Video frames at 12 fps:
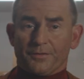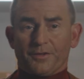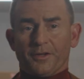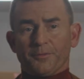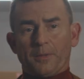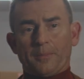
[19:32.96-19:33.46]

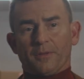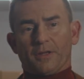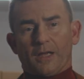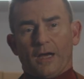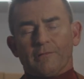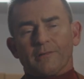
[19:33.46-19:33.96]
salespeople are
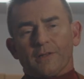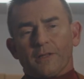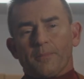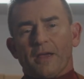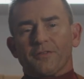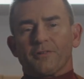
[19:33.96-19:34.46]

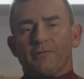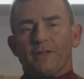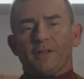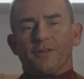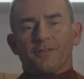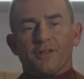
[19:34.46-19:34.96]
currently
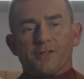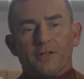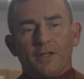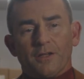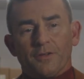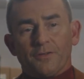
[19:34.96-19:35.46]
masquerading as
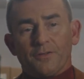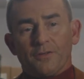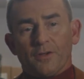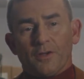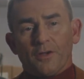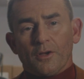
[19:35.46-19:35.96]
engineers,
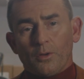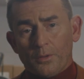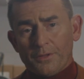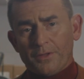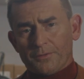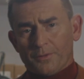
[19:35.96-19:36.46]

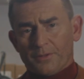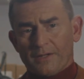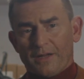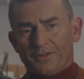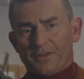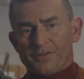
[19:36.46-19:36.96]
or these
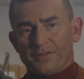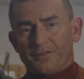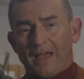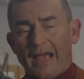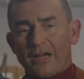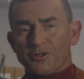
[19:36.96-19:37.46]
organizations
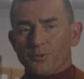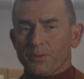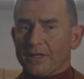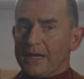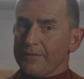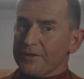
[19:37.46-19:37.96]

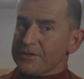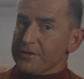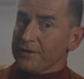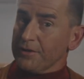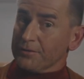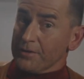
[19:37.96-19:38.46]
actually have
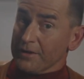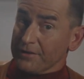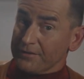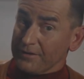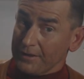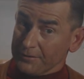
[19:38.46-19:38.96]
engineers on their
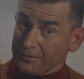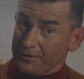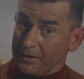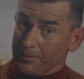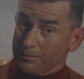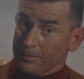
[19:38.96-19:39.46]
sales
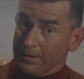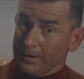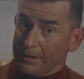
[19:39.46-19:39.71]
team,